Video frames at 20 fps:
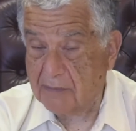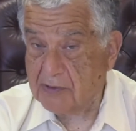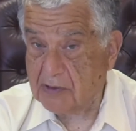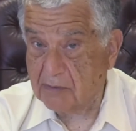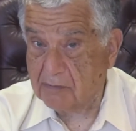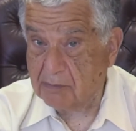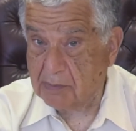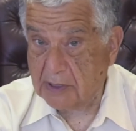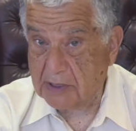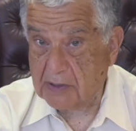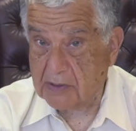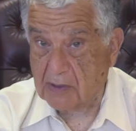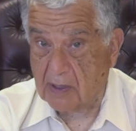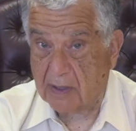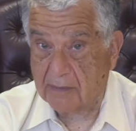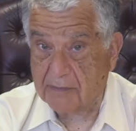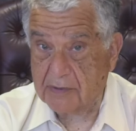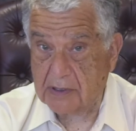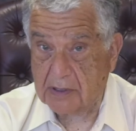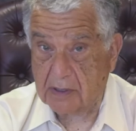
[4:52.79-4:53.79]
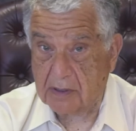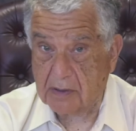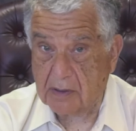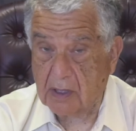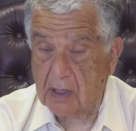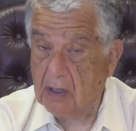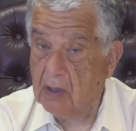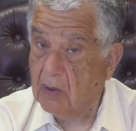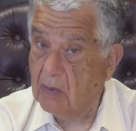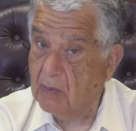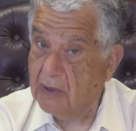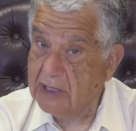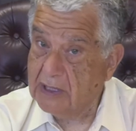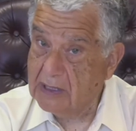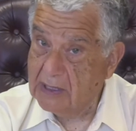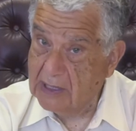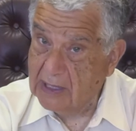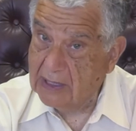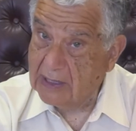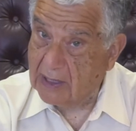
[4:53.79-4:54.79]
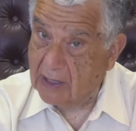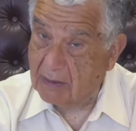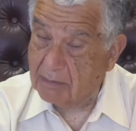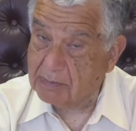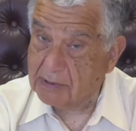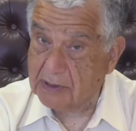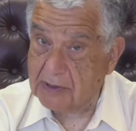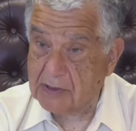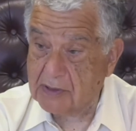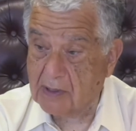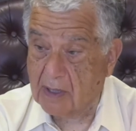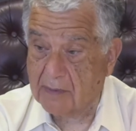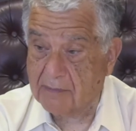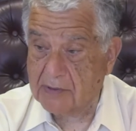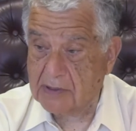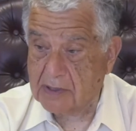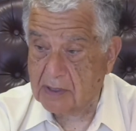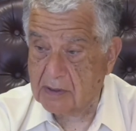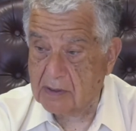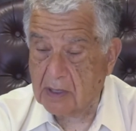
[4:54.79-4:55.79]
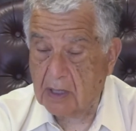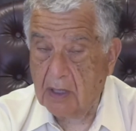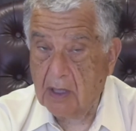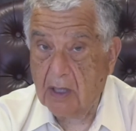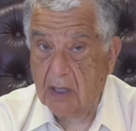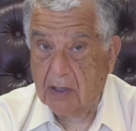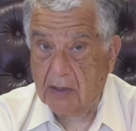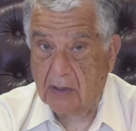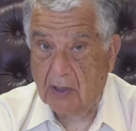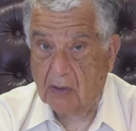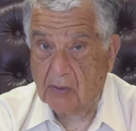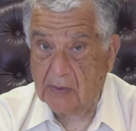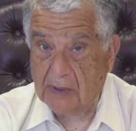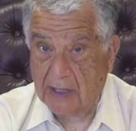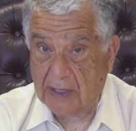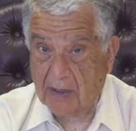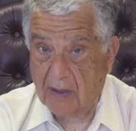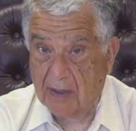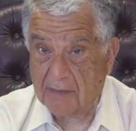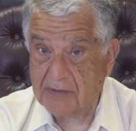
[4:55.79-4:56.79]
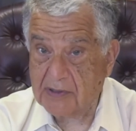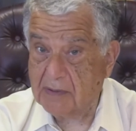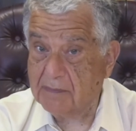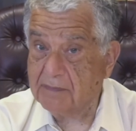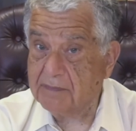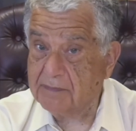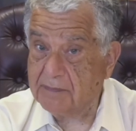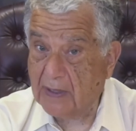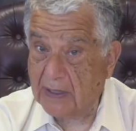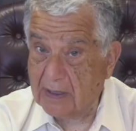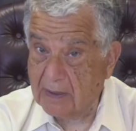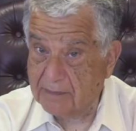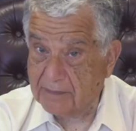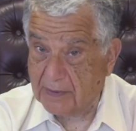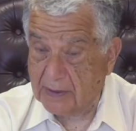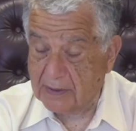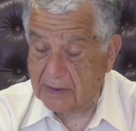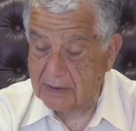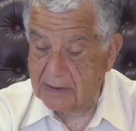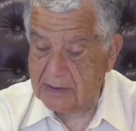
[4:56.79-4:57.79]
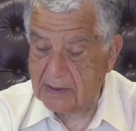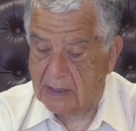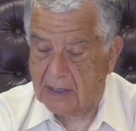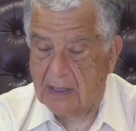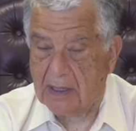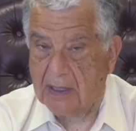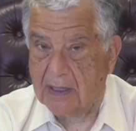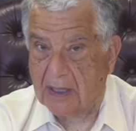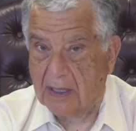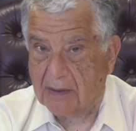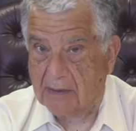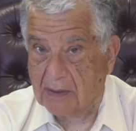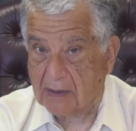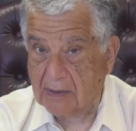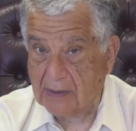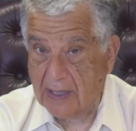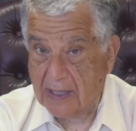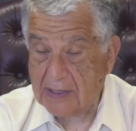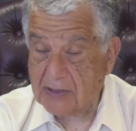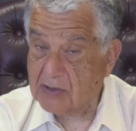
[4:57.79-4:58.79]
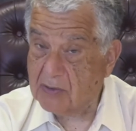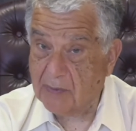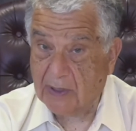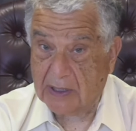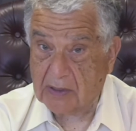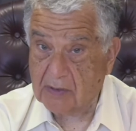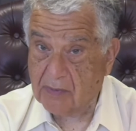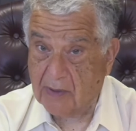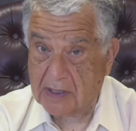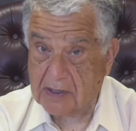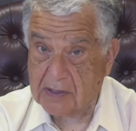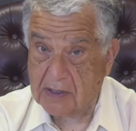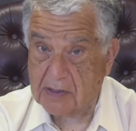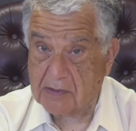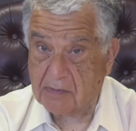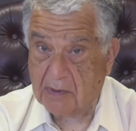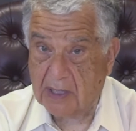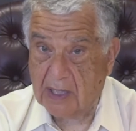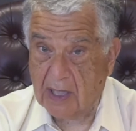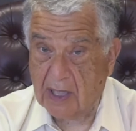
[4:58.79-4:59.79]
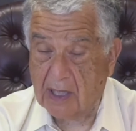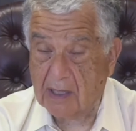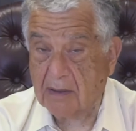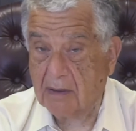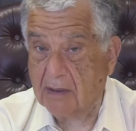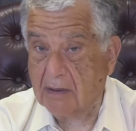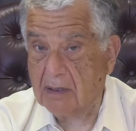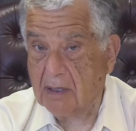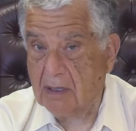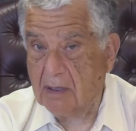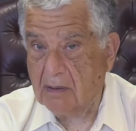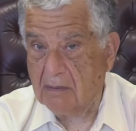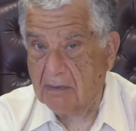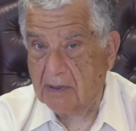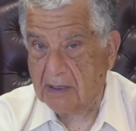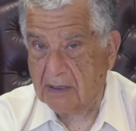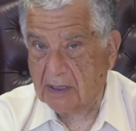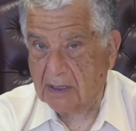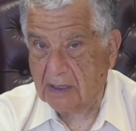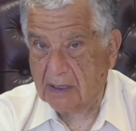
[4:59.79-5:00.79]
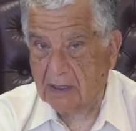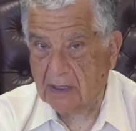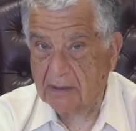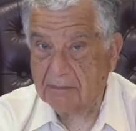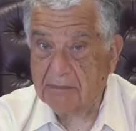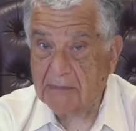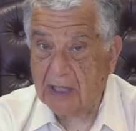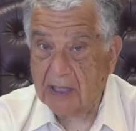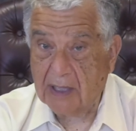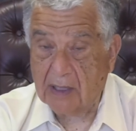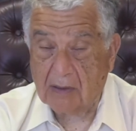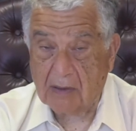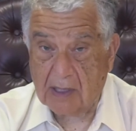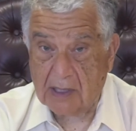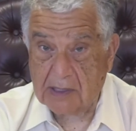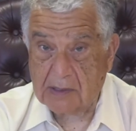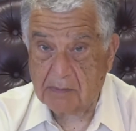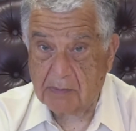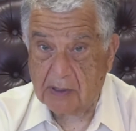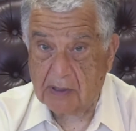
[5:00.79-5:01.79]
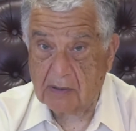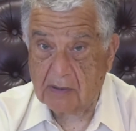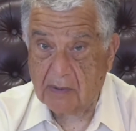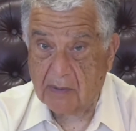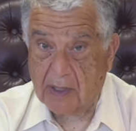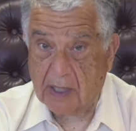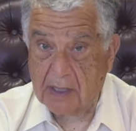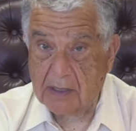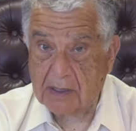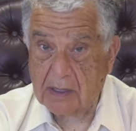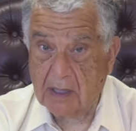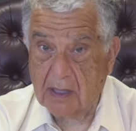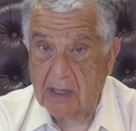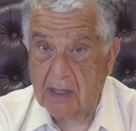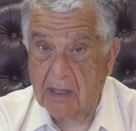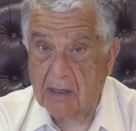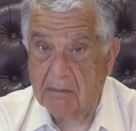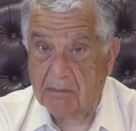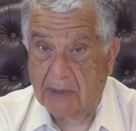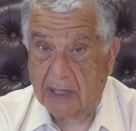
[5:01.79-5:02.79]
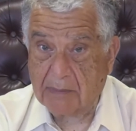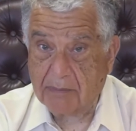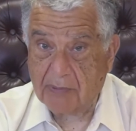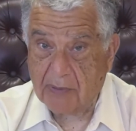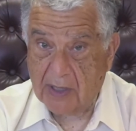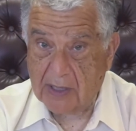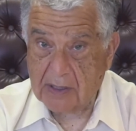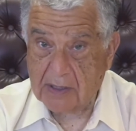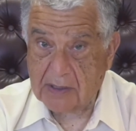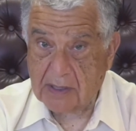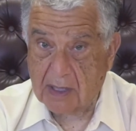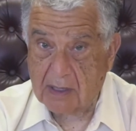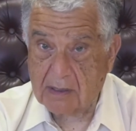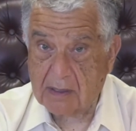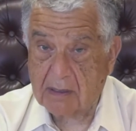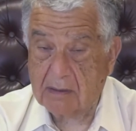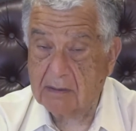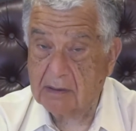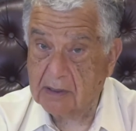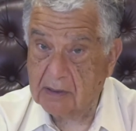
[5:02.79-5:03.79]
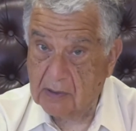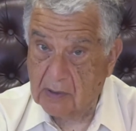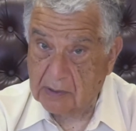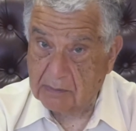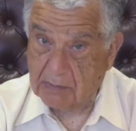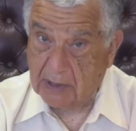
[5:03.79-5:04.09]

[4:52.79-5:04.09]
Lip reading: of police officers. We need our police officers. No layoffs of firefighters. In the last great crisis we had, when the Hill Hospital crashed, my predecessor, good